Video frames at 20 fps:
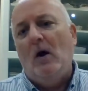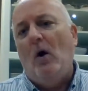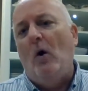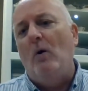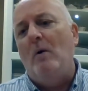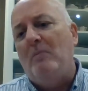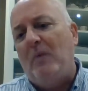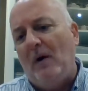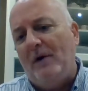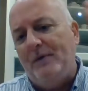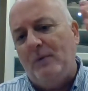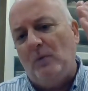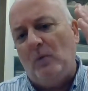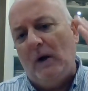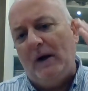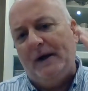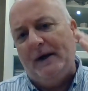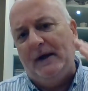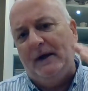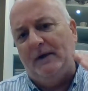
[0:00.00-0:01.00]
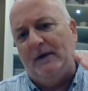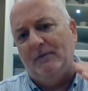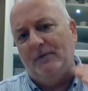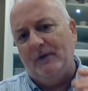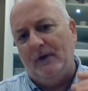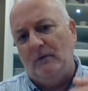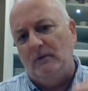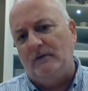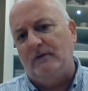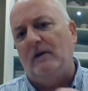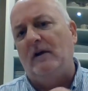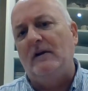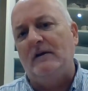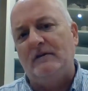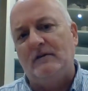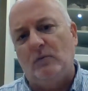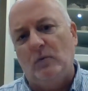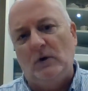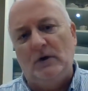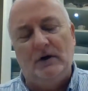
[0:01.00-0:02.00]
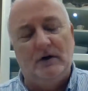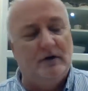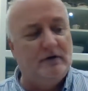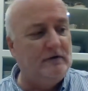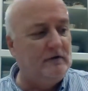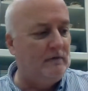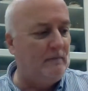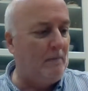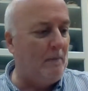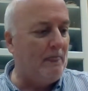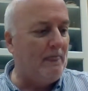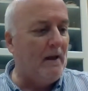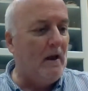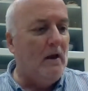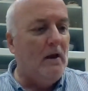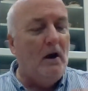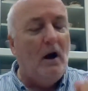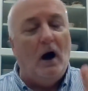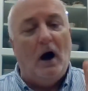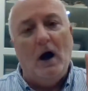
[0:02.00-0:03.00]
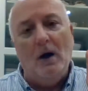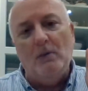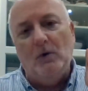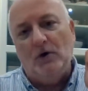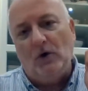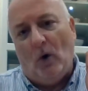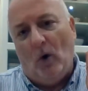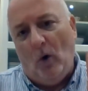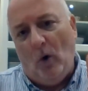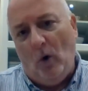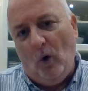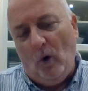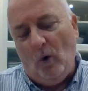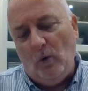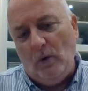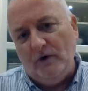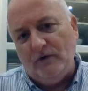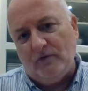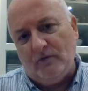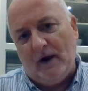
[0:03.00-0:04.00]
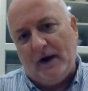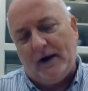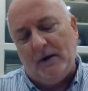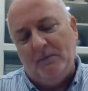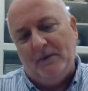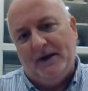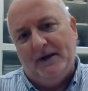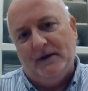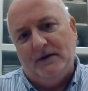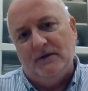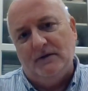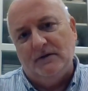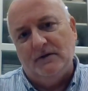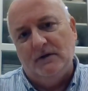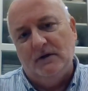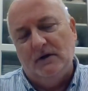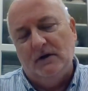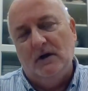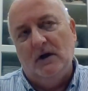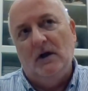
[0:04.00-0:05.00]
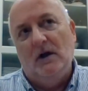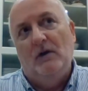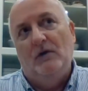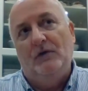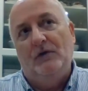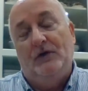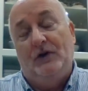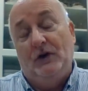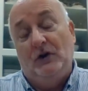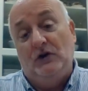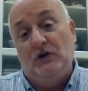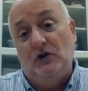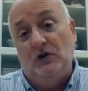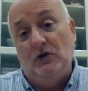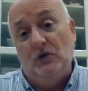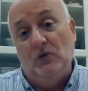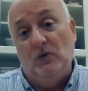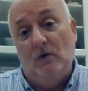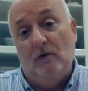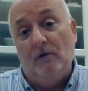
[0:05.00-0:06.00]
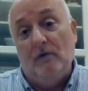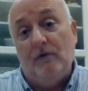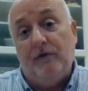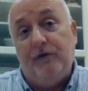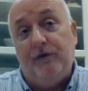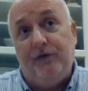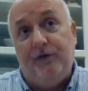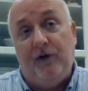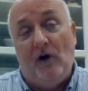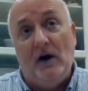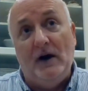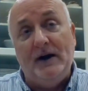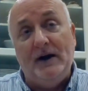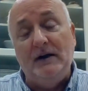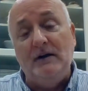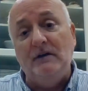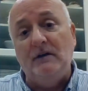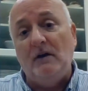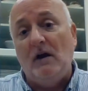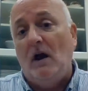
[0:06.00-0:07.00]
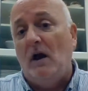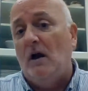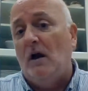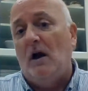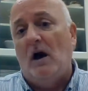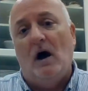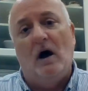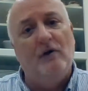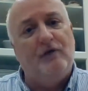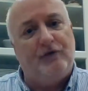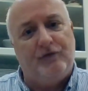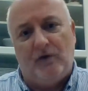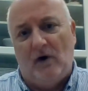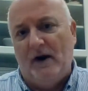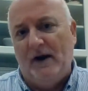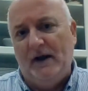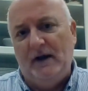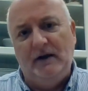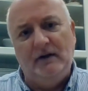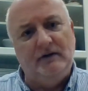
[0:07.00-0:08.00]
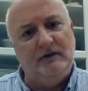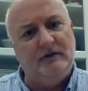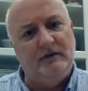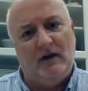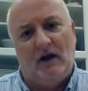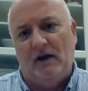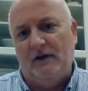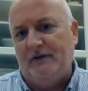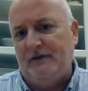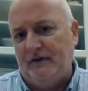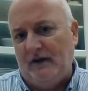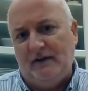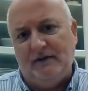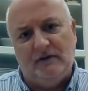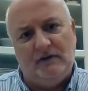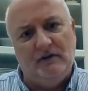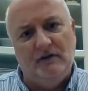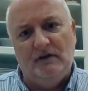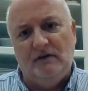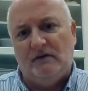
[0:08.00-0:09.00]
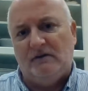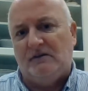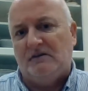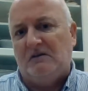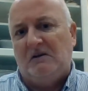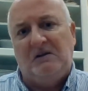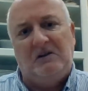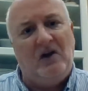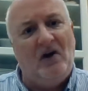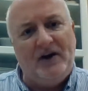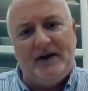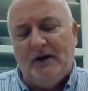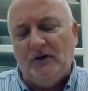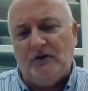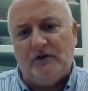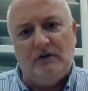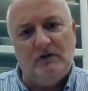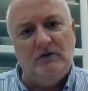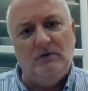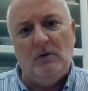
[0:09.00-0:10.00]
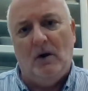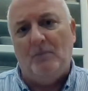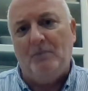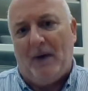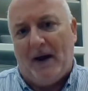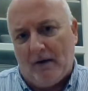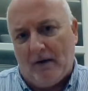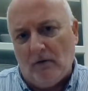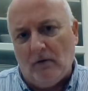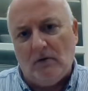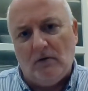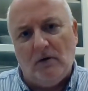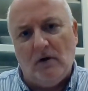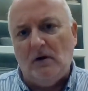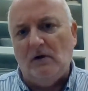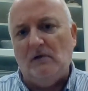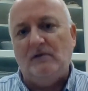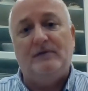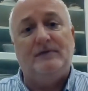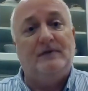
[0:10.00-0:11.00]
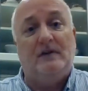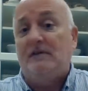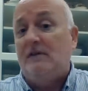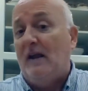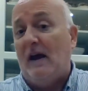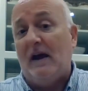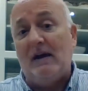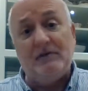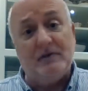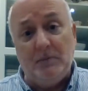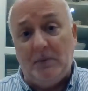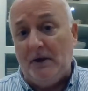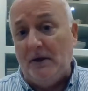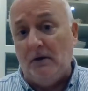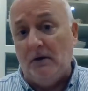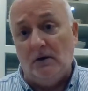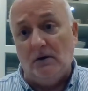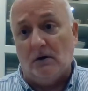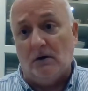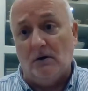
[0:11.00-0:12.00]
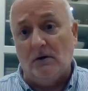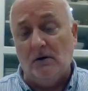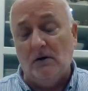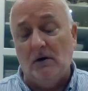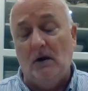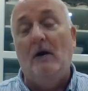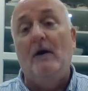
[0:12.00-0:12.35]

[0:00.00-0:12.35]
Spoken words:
Oh, and by the way, those last words, I would always recommend that you find a phrase, a sentence, a line or two, a paragraph, doesn't have to be long,